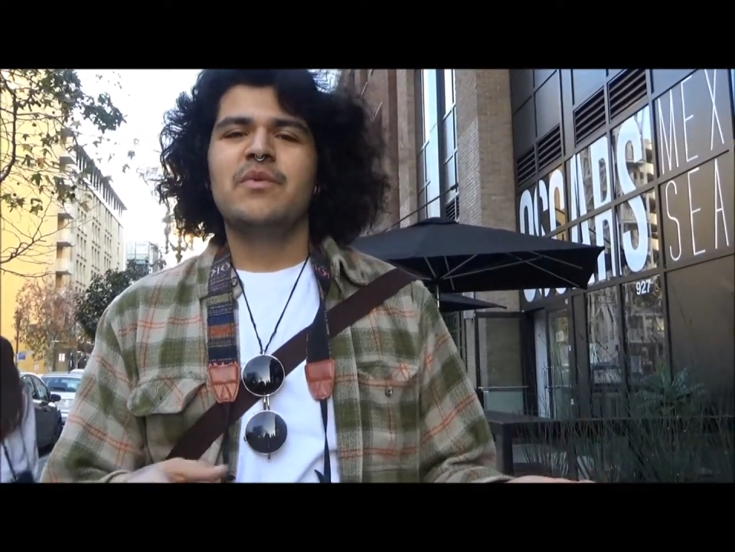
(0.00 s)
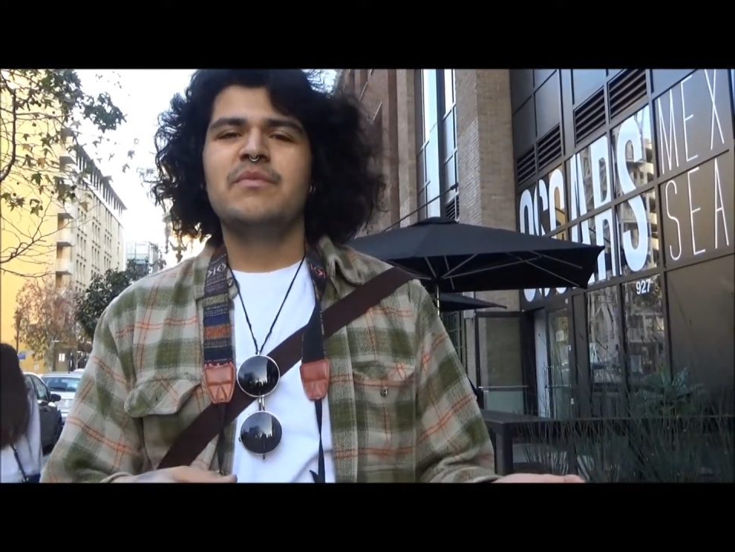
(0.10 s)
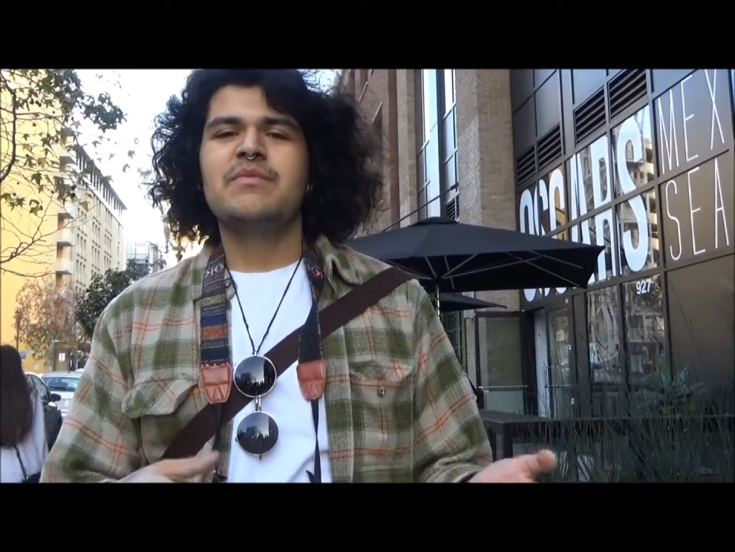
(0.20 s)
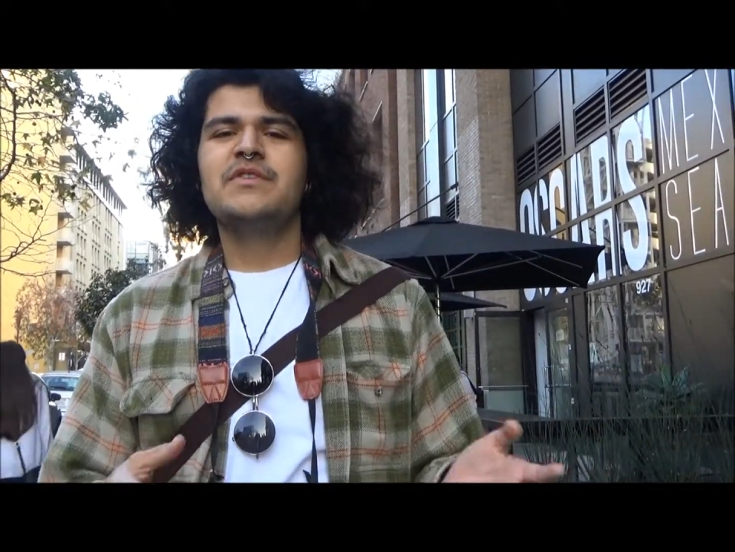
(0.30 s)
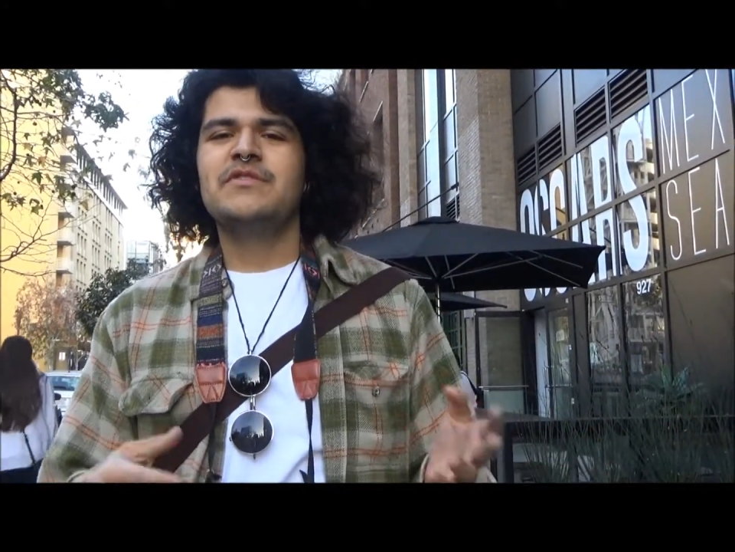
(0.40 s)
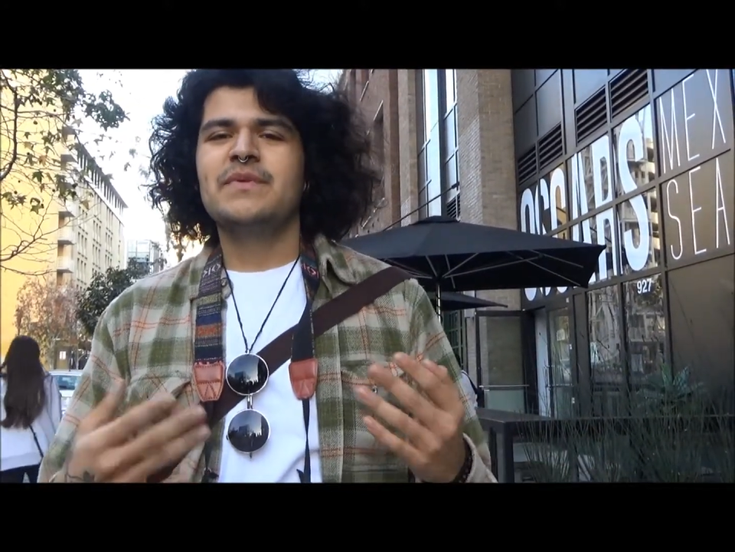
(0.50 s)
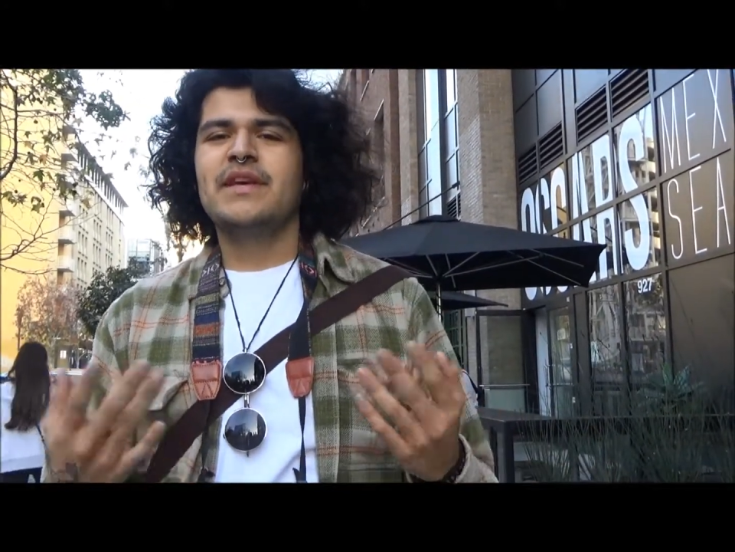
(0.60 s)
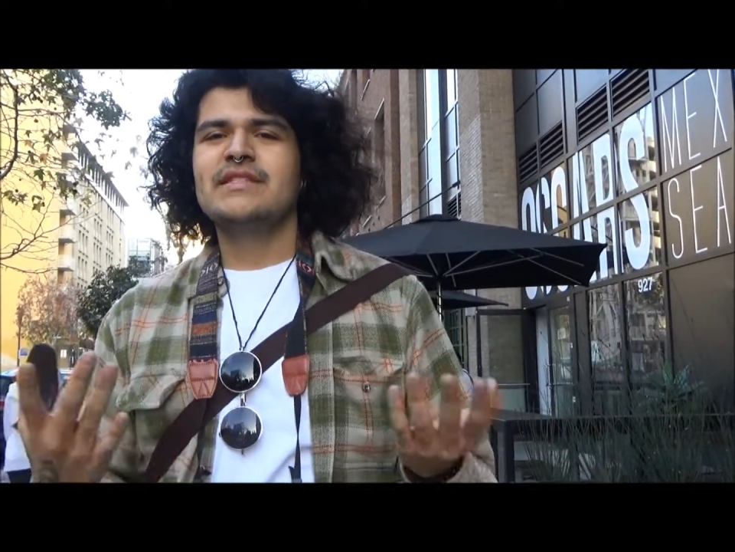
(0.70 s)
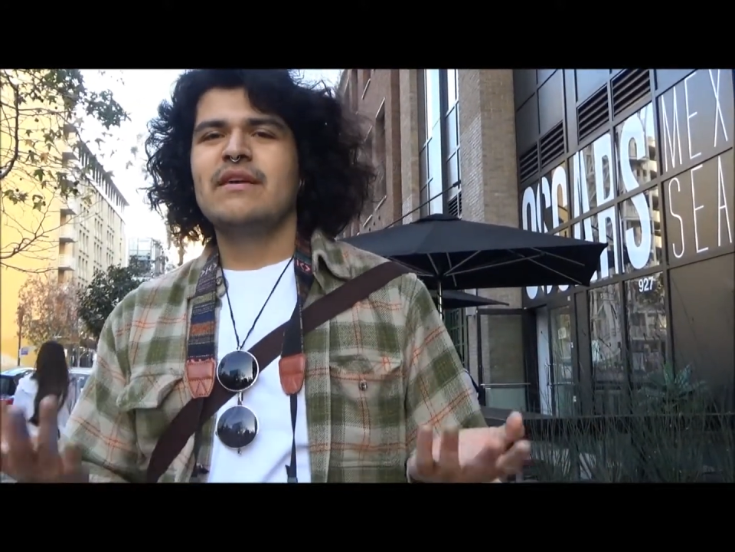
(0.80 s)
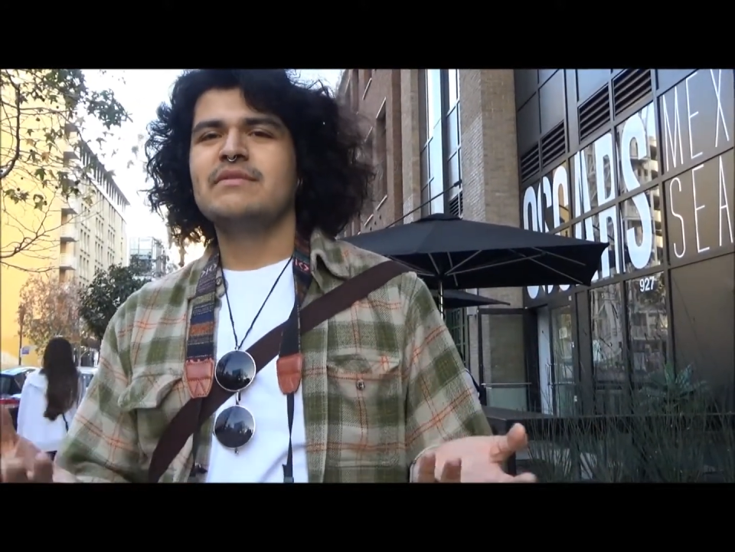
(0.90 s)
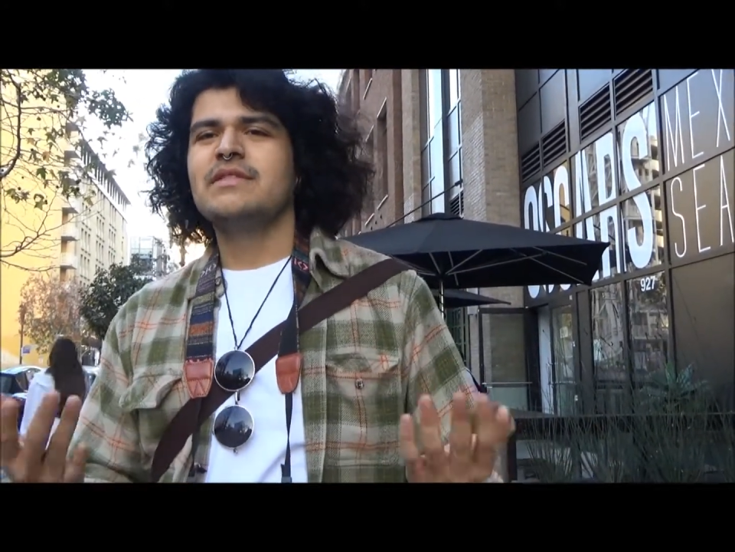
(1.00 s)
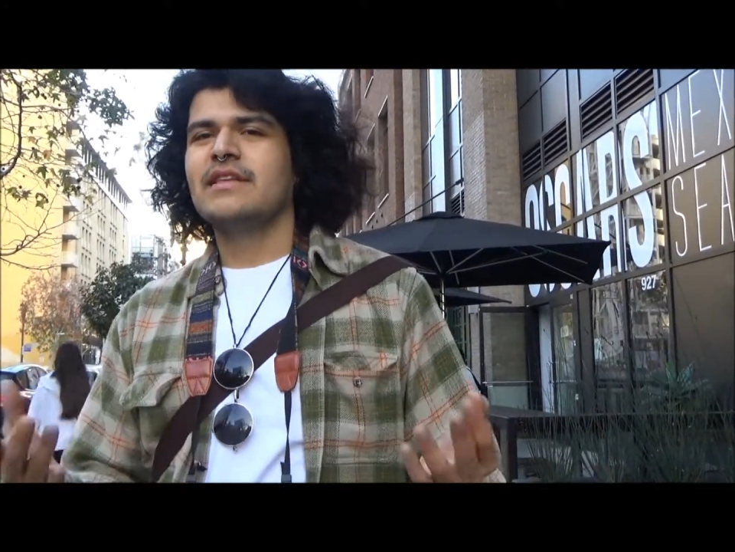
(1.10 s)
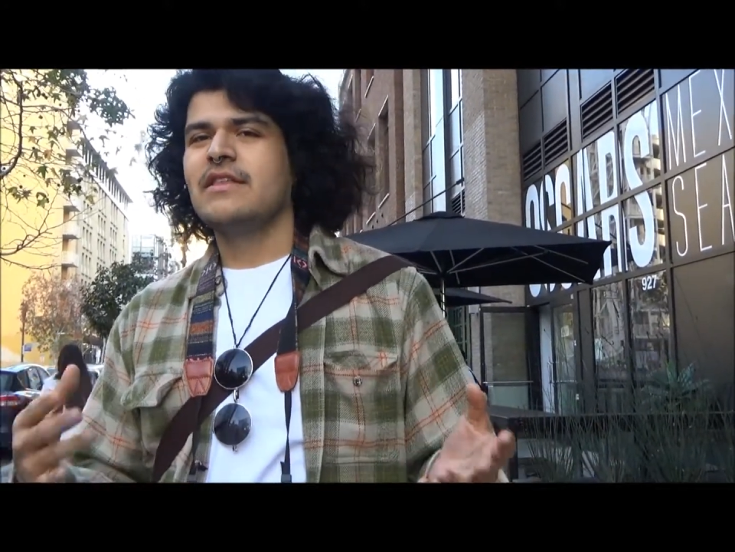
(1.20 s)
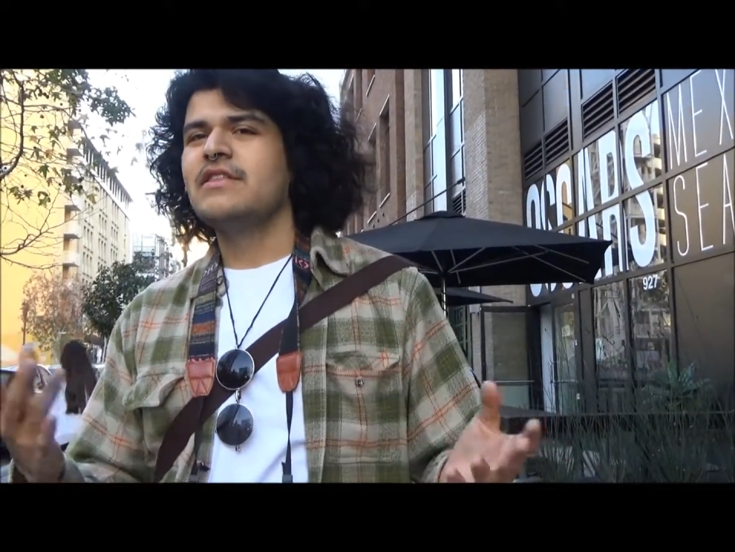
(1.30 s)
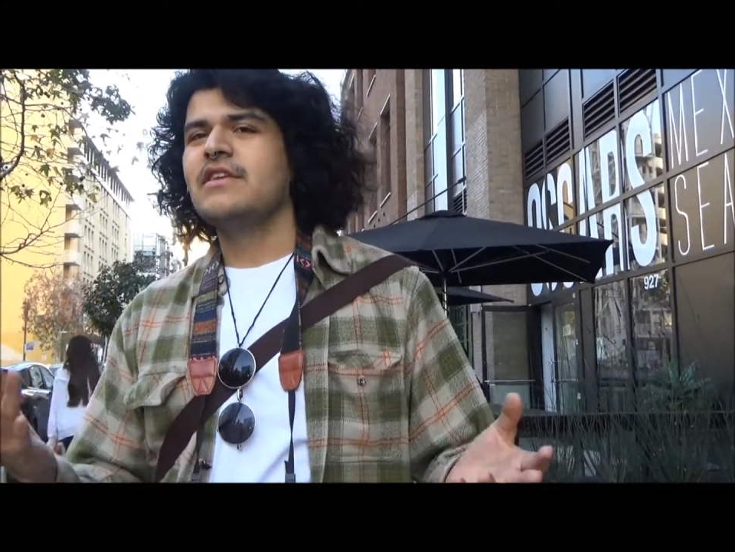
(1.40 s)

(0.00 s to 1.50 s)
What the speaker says: women just because that was like the